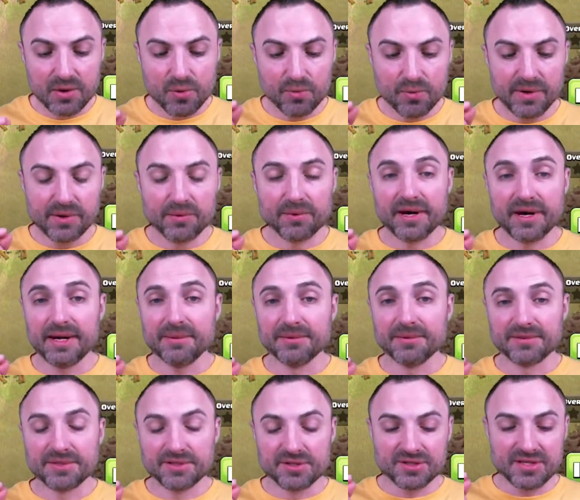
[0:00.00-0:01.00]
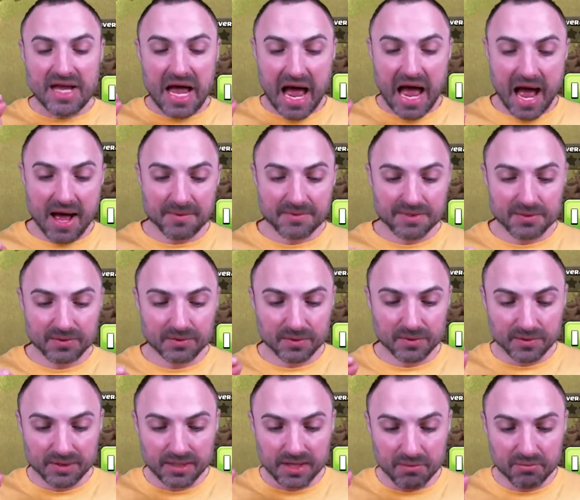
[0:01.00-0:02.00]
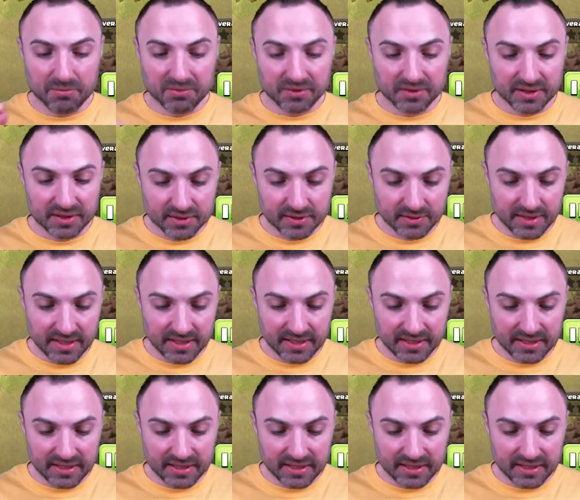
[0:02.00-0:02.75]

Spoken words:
We were able to just absolutely obliterate